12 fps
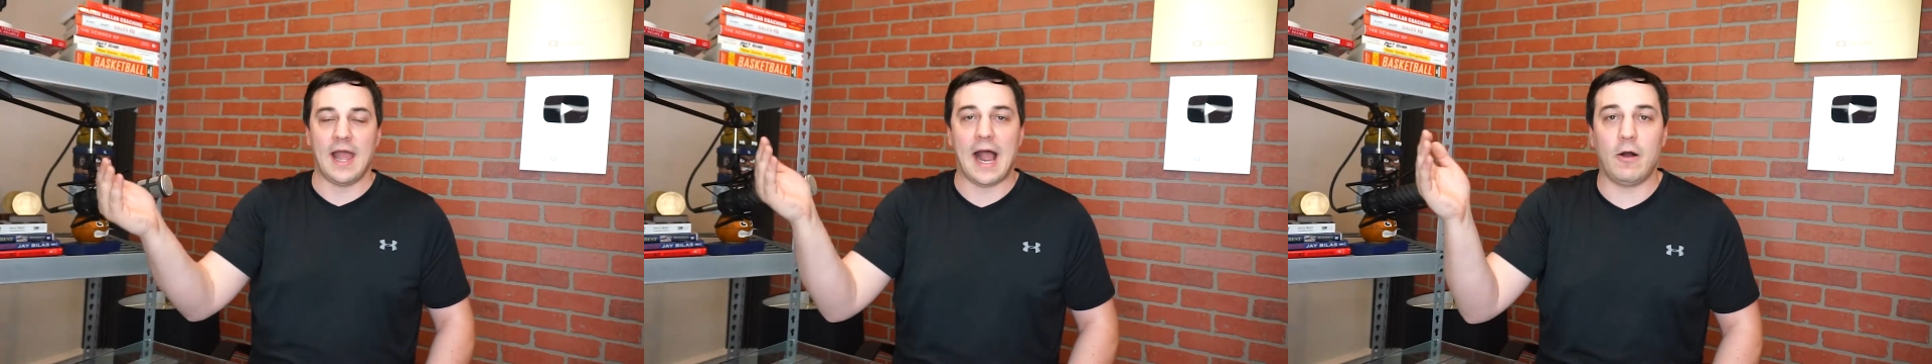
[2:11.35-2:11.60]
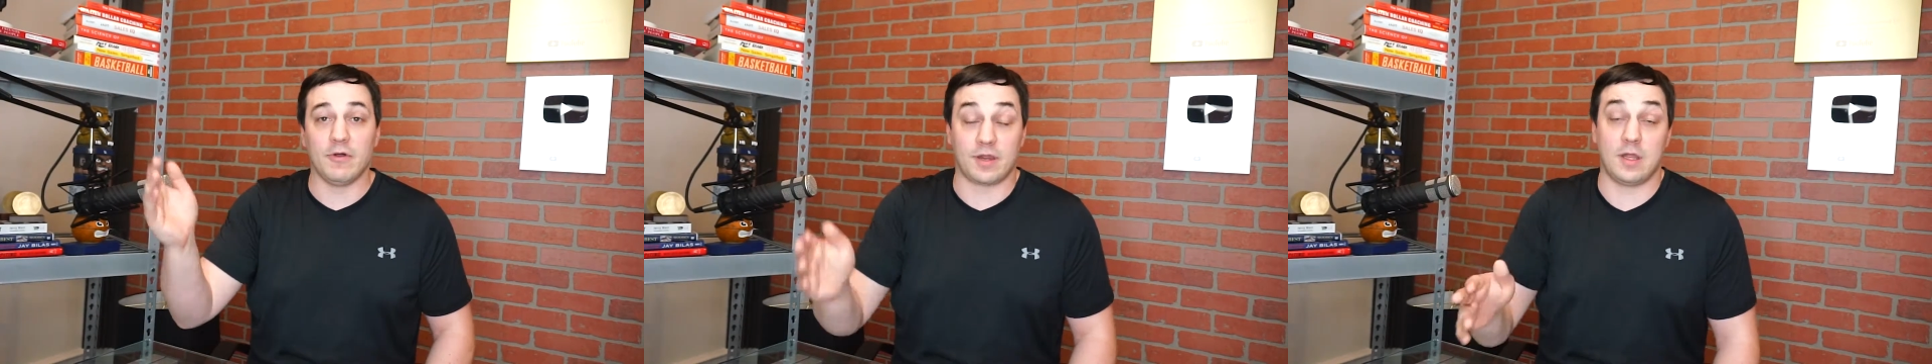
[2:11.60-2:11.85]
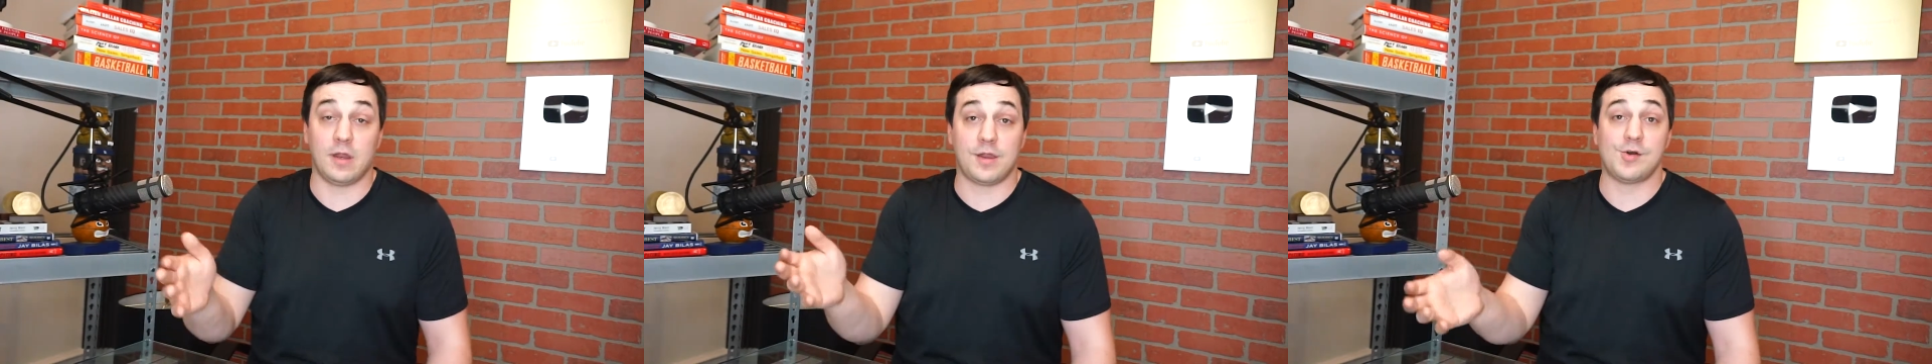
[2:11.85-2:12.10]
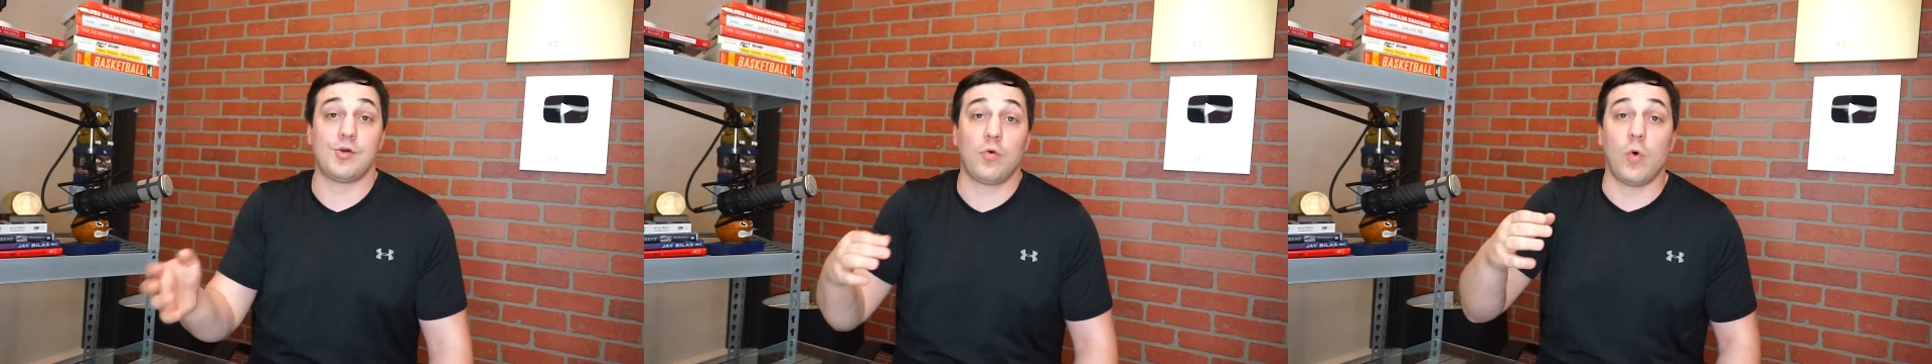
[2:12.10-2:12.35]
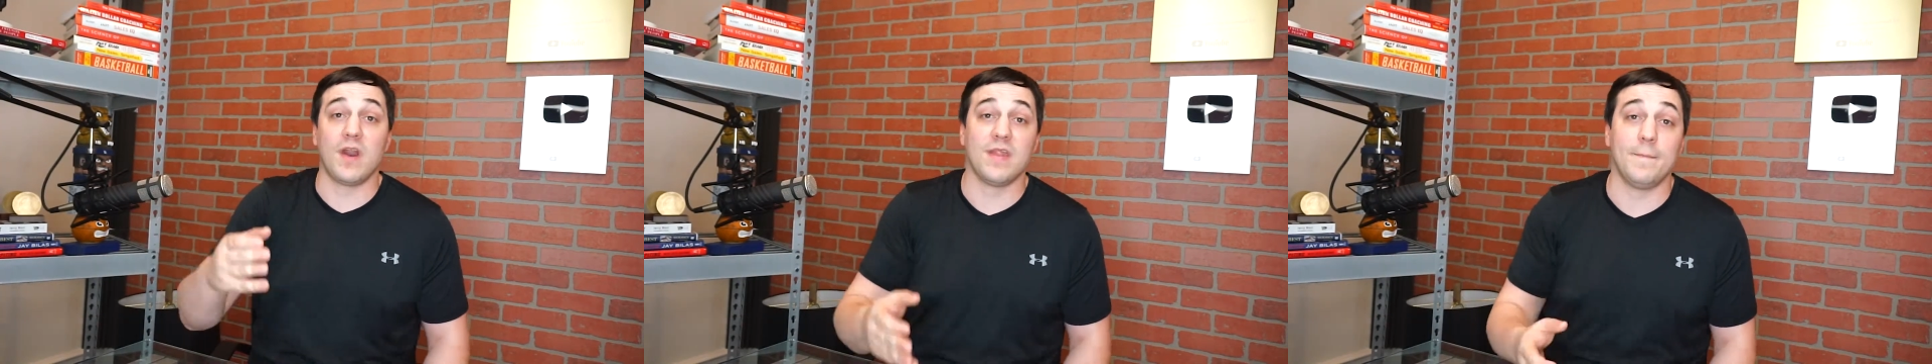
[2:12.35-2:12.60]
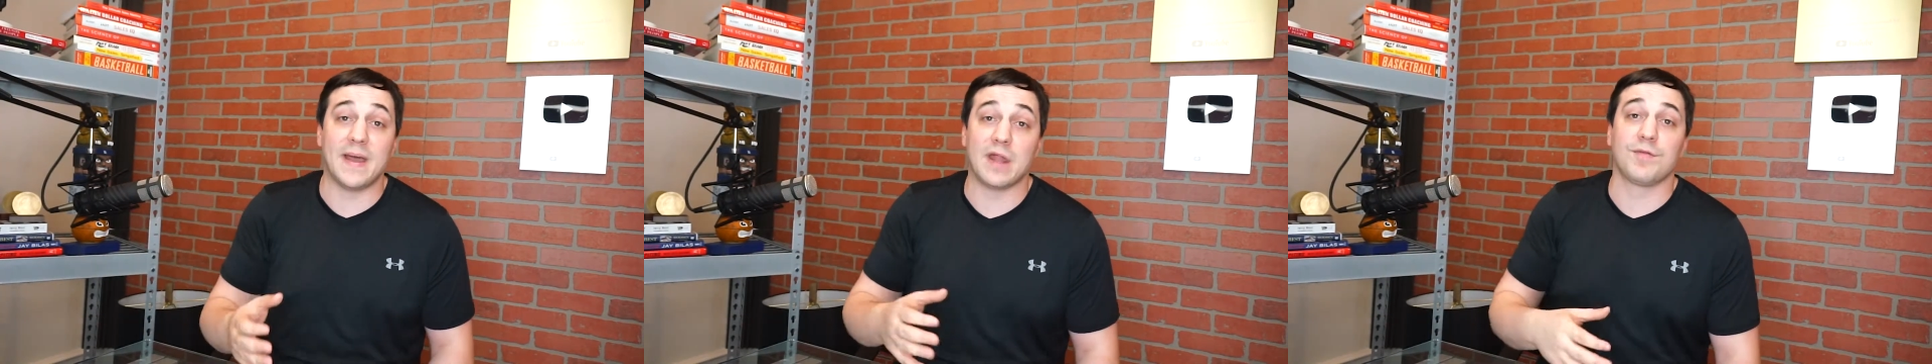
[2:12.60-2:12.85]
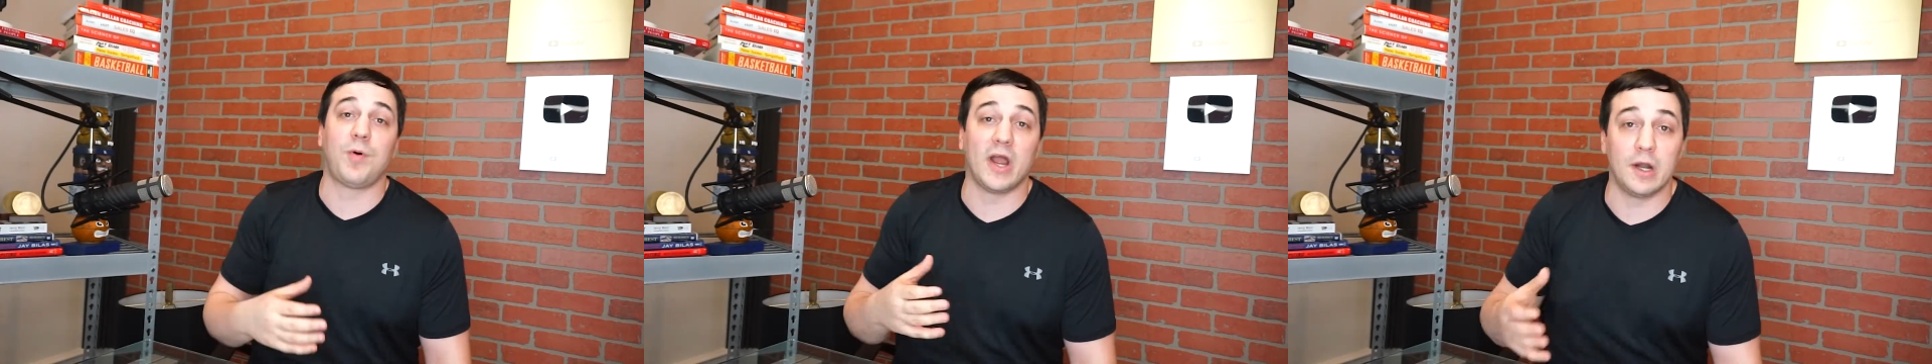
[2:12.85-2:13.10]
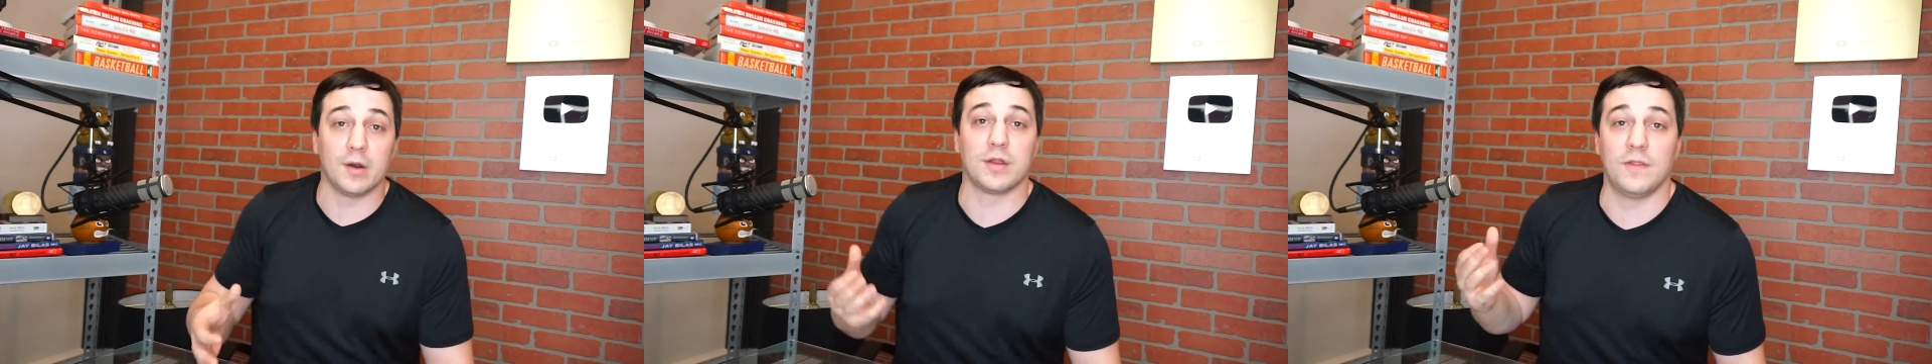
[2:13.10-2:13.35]
I was considered one of the best
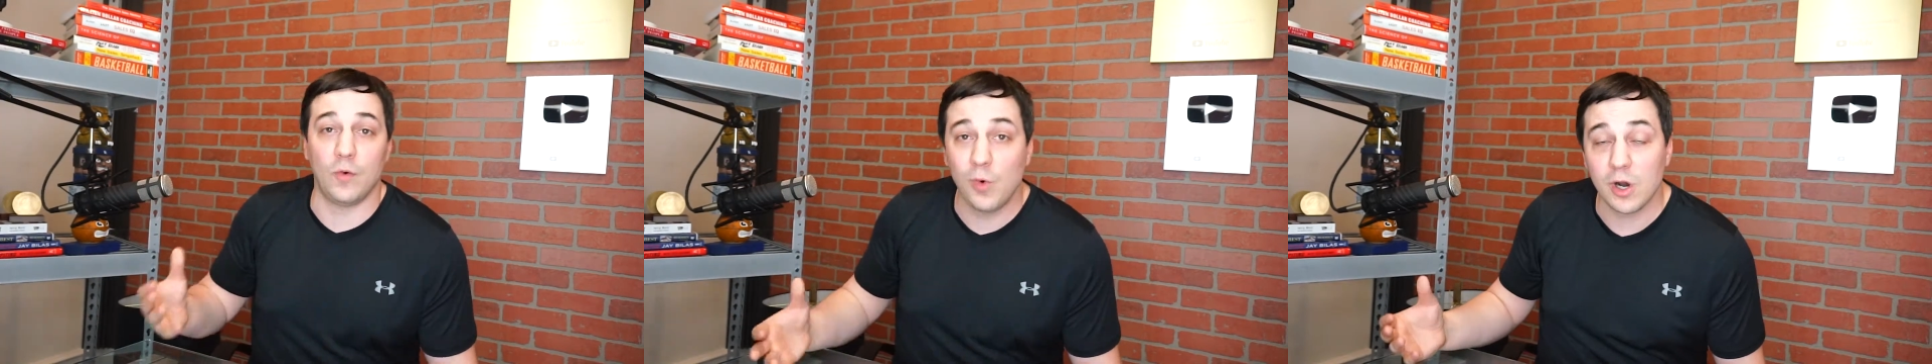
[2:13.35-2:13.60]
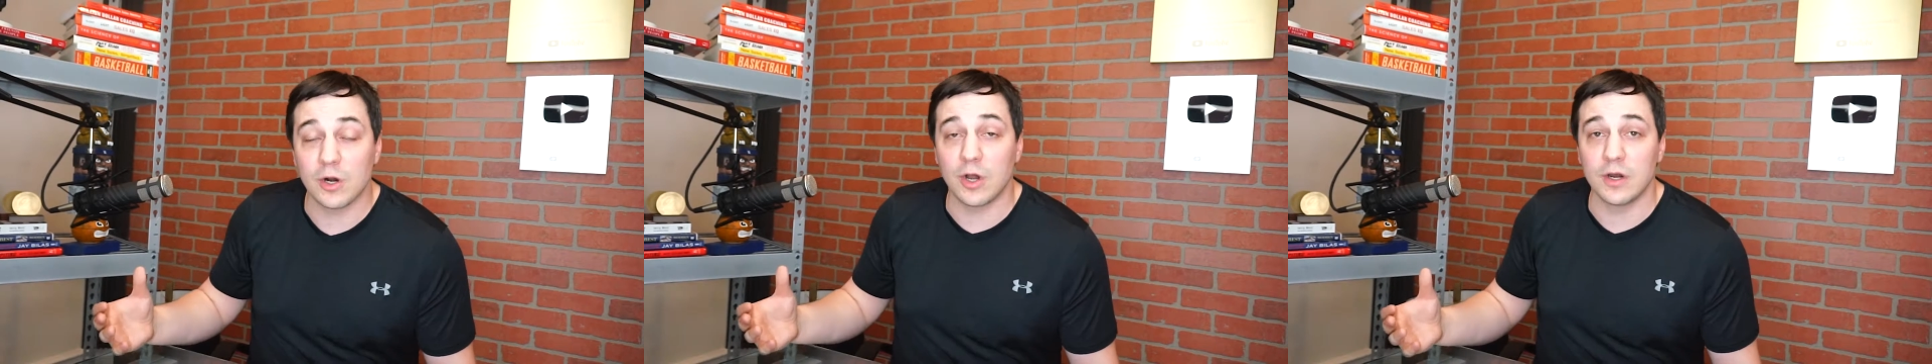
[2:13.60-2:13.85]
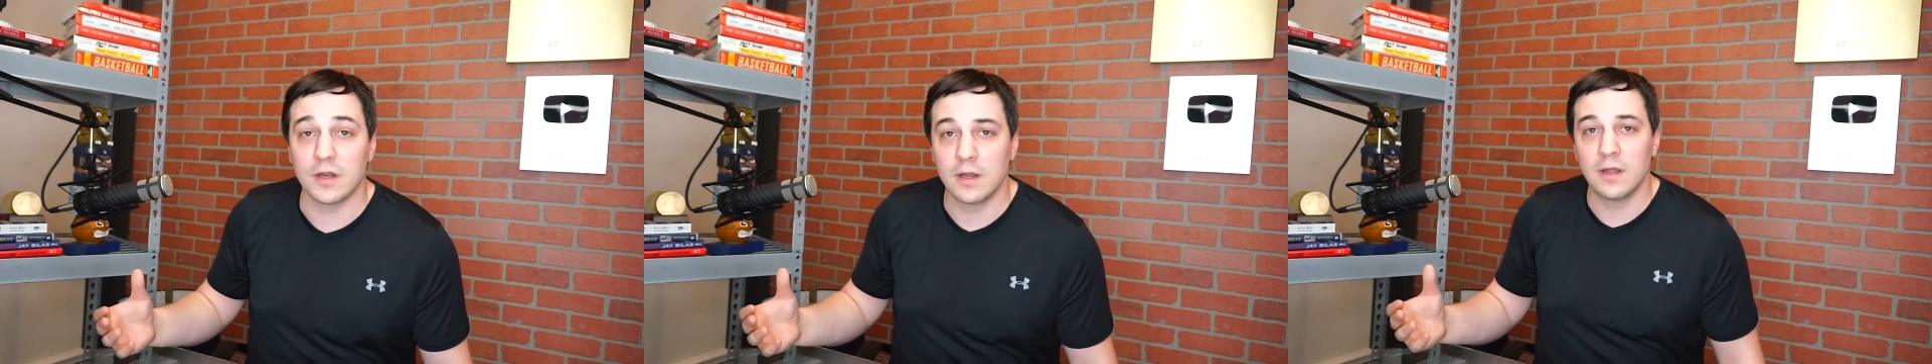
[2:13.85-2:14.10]
players in the world.